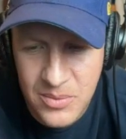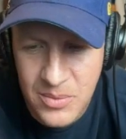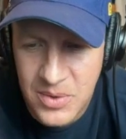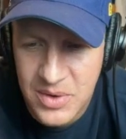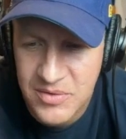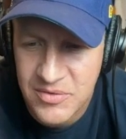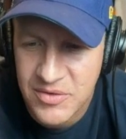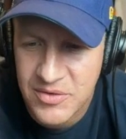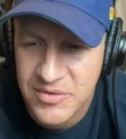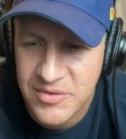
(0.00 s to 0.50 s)

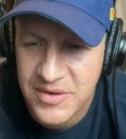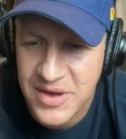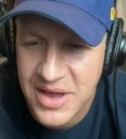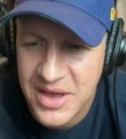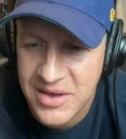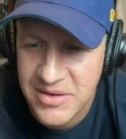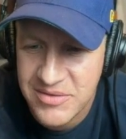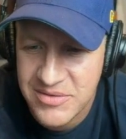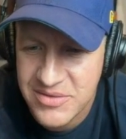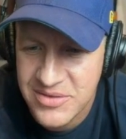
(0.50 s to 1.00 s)

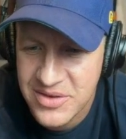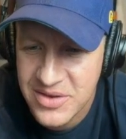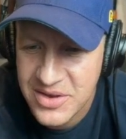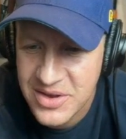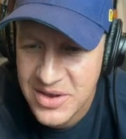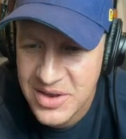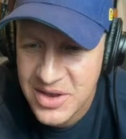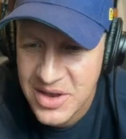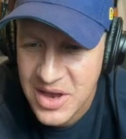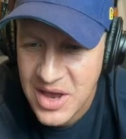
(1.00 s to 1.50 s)
1-for-5.
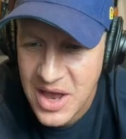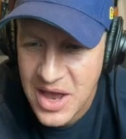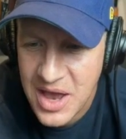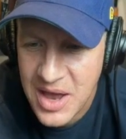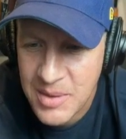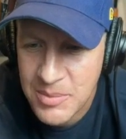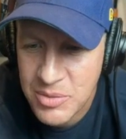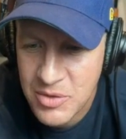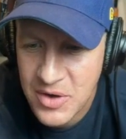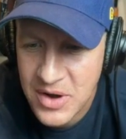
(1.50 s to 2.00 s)

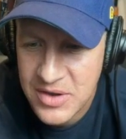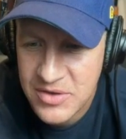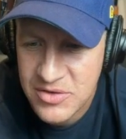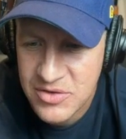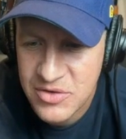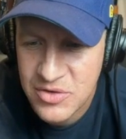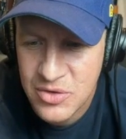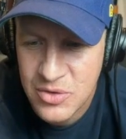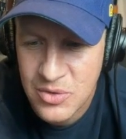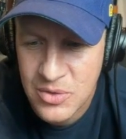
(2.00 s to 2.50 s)
Bryce
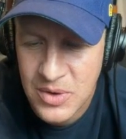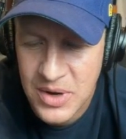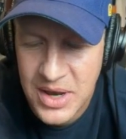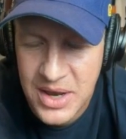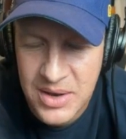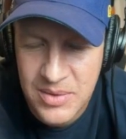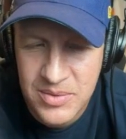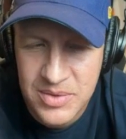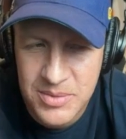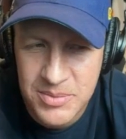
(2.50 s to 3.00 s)

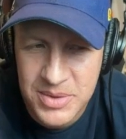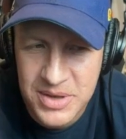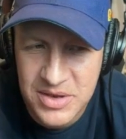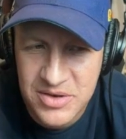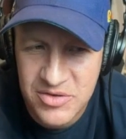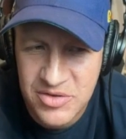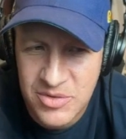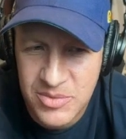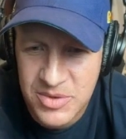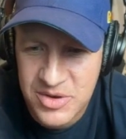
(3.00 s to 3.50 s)
Turang with a big
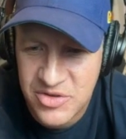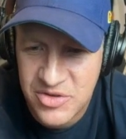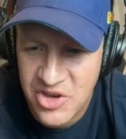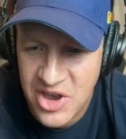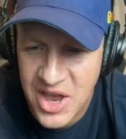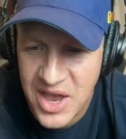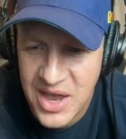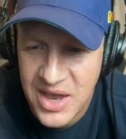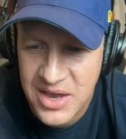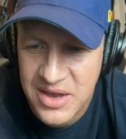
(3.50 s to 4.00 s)
Jimmy
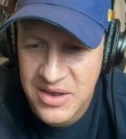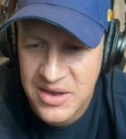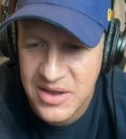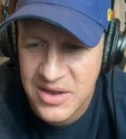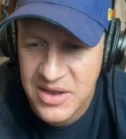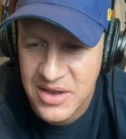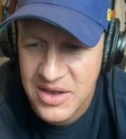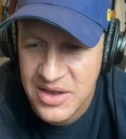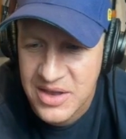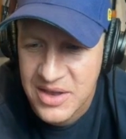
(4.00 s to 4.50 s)
Jack.
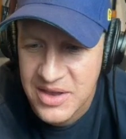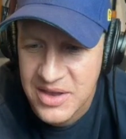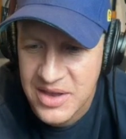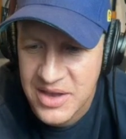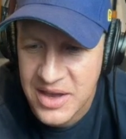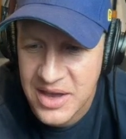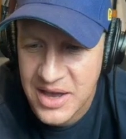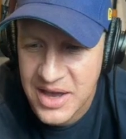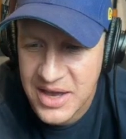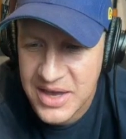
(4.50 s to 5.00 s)

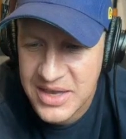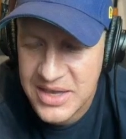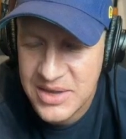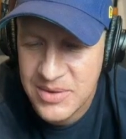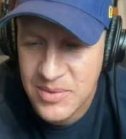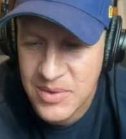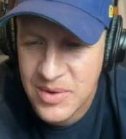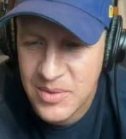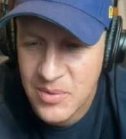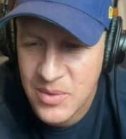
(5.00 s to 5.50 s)
He
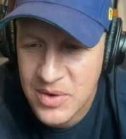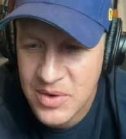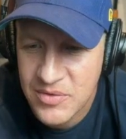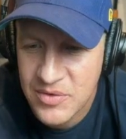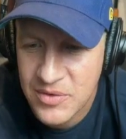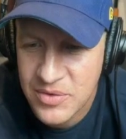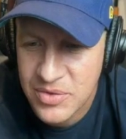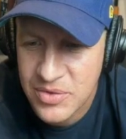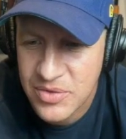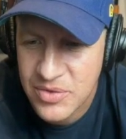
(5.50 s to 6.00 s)
went
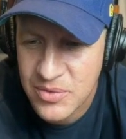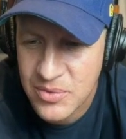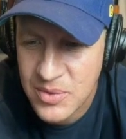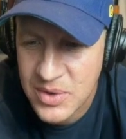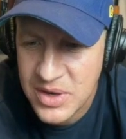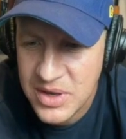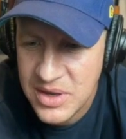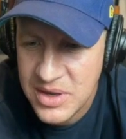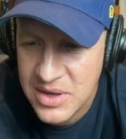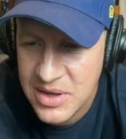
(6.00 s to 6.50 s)

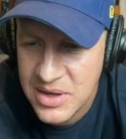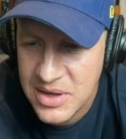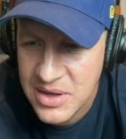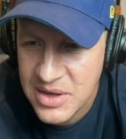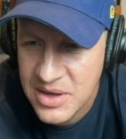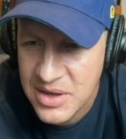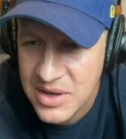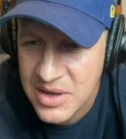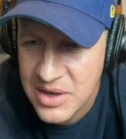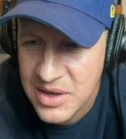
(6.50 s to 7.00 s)
1-for-3,
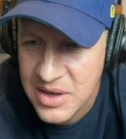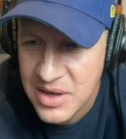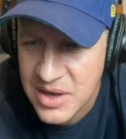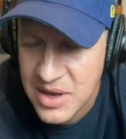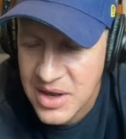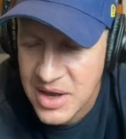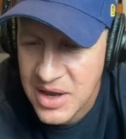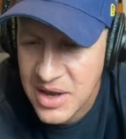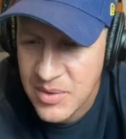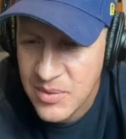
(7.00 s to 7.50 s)

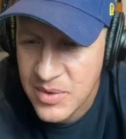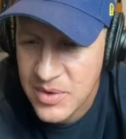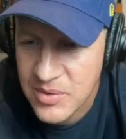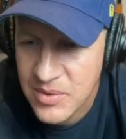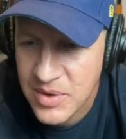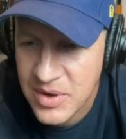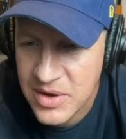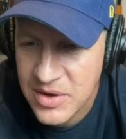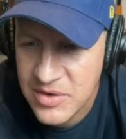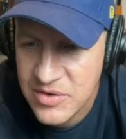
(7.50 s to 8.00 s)
1
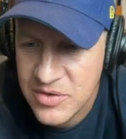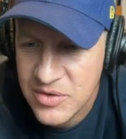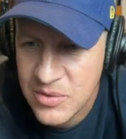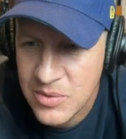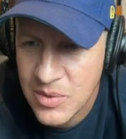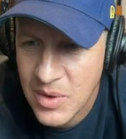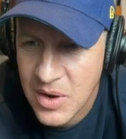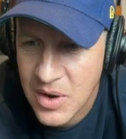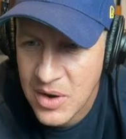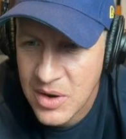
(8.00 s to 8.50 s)
run,
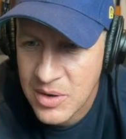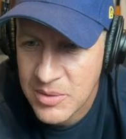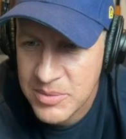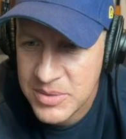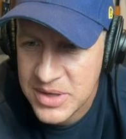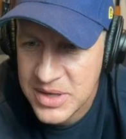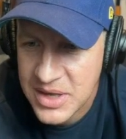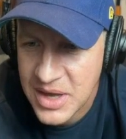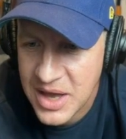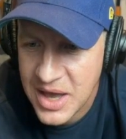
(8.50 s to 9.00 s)
2
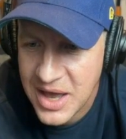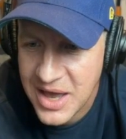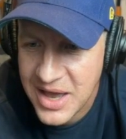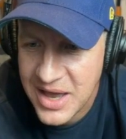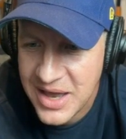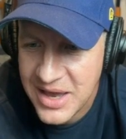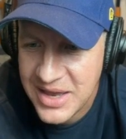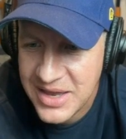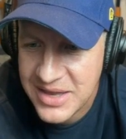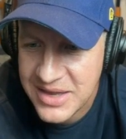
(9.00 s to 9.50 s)

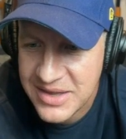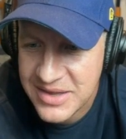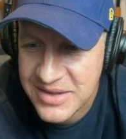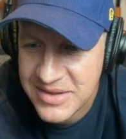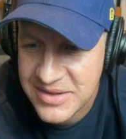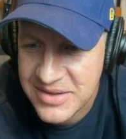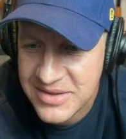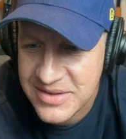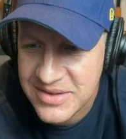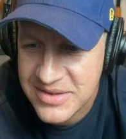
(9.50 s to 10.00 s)

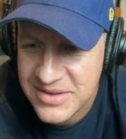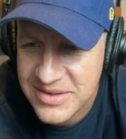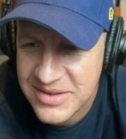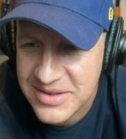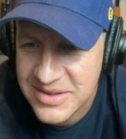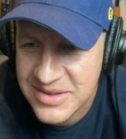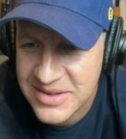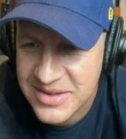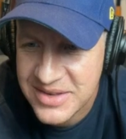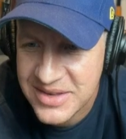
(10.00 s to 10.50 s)

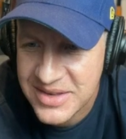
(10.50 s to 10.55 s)
RBIs,